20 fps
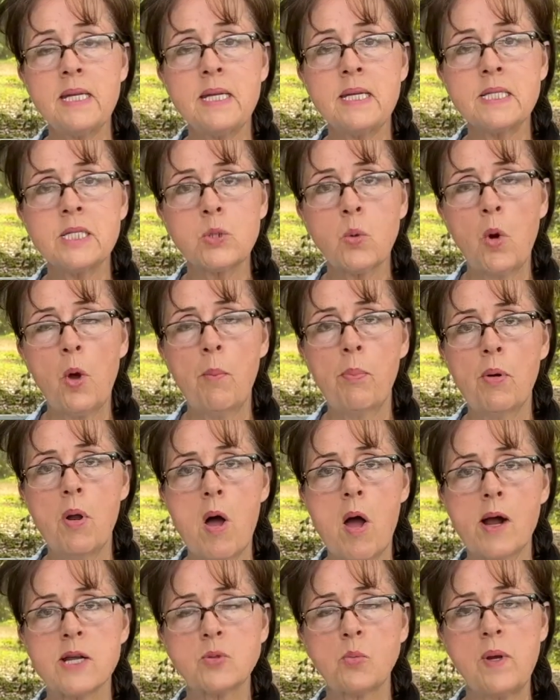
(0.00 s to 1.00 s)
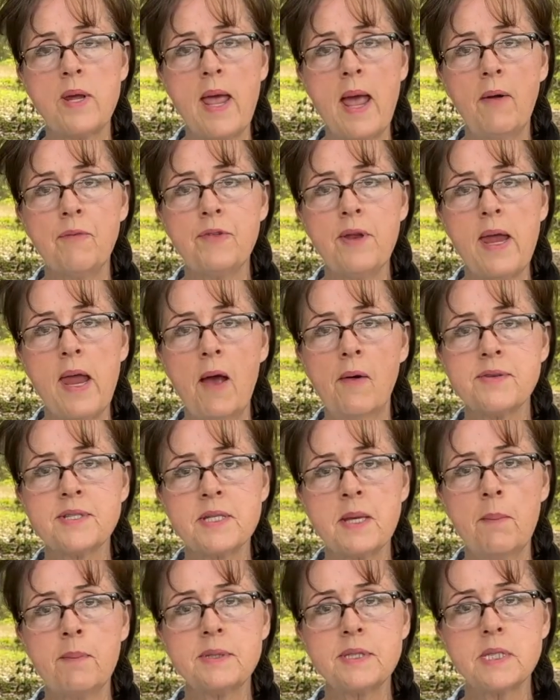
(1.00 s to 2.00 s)
in soil blocks, we have to have
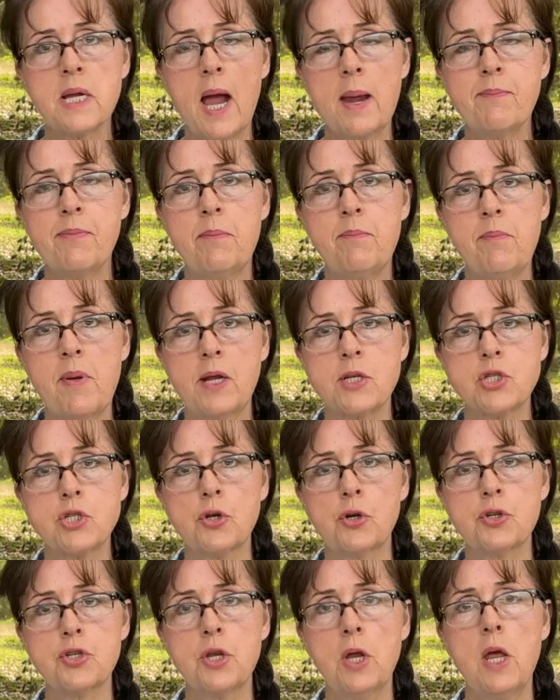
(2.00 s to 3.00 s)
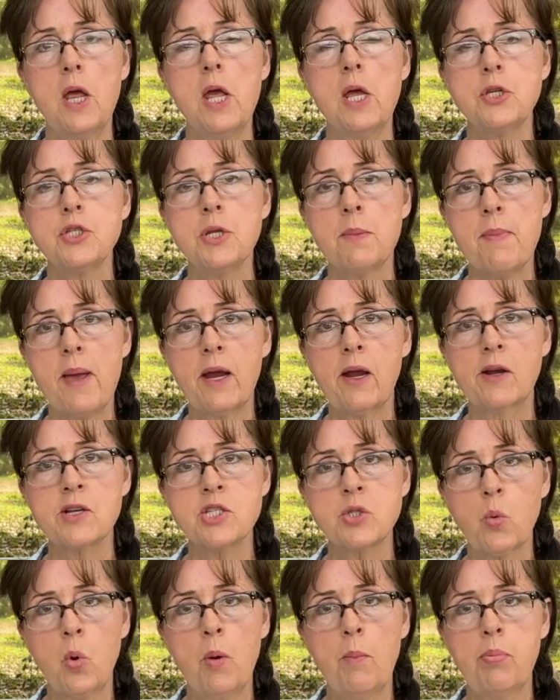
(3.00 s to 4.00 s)
some type of mixture to make our
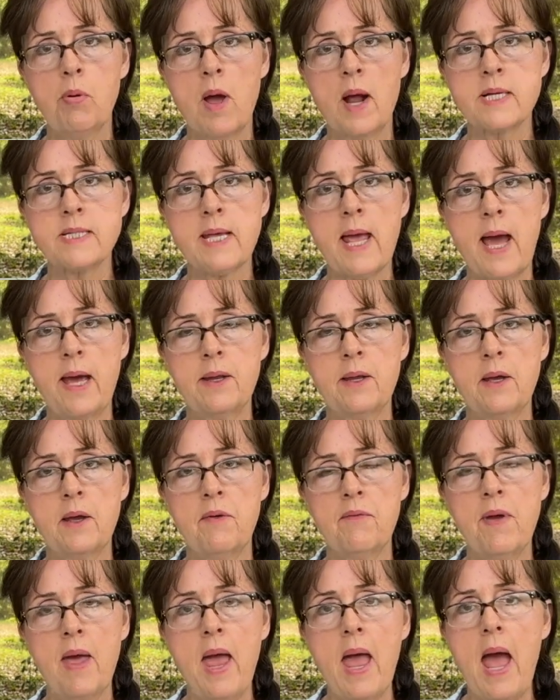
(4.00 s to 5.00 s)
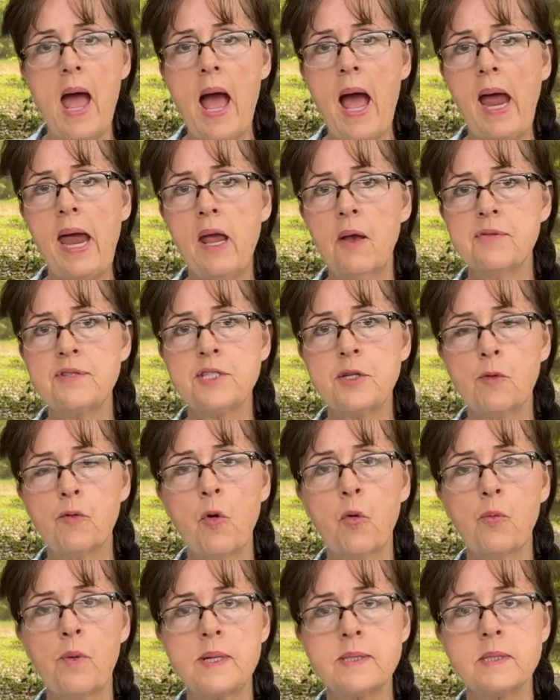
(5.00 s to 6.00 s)
soil blocks out of. I have
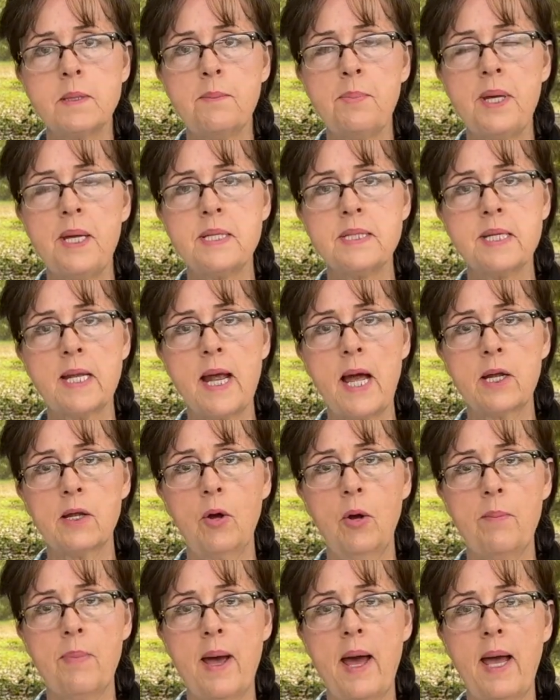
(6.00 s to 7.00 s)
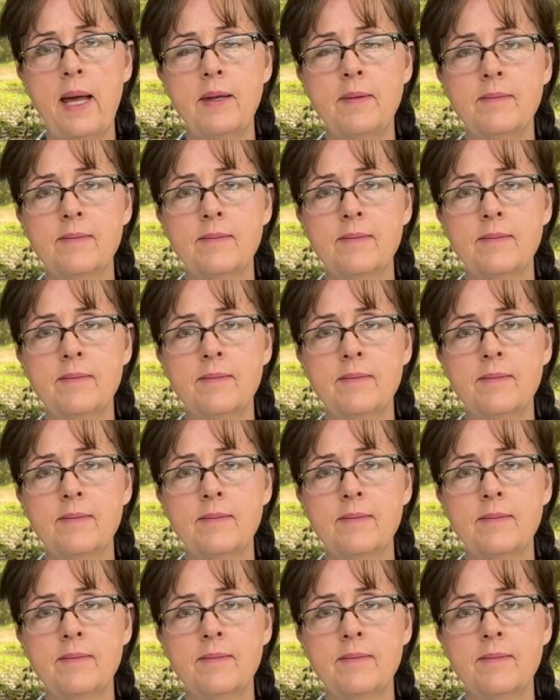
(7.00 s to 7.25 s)
several recipes that I go by.